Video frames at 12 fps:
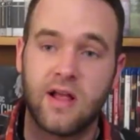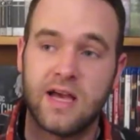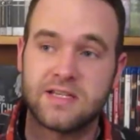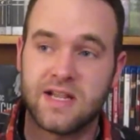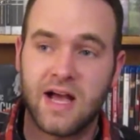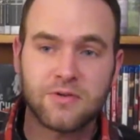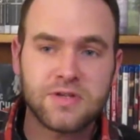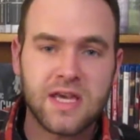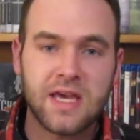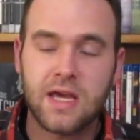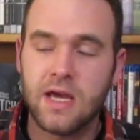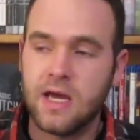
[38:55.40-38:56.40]

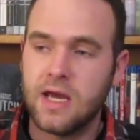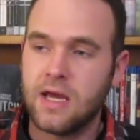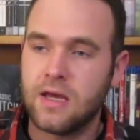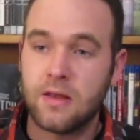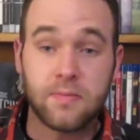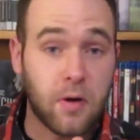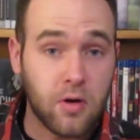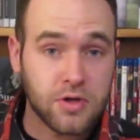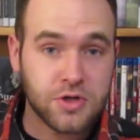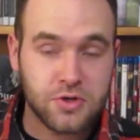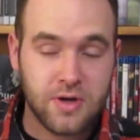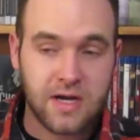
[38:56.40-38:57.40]
Kieślowski, the
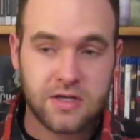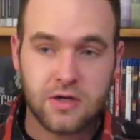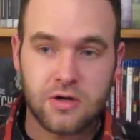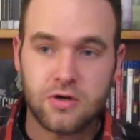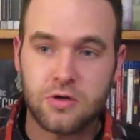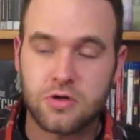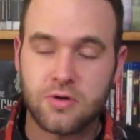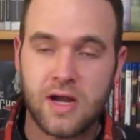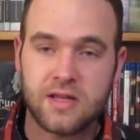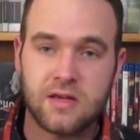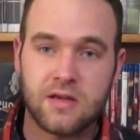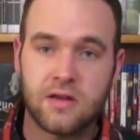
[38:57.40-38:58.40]
Polish director who
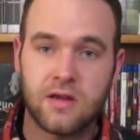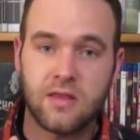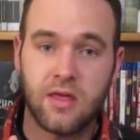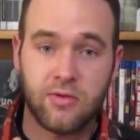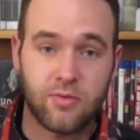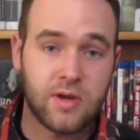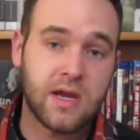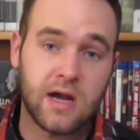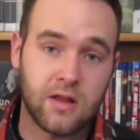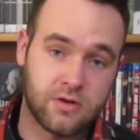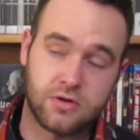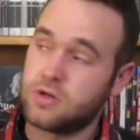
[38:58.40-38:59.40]
directed the Three Colors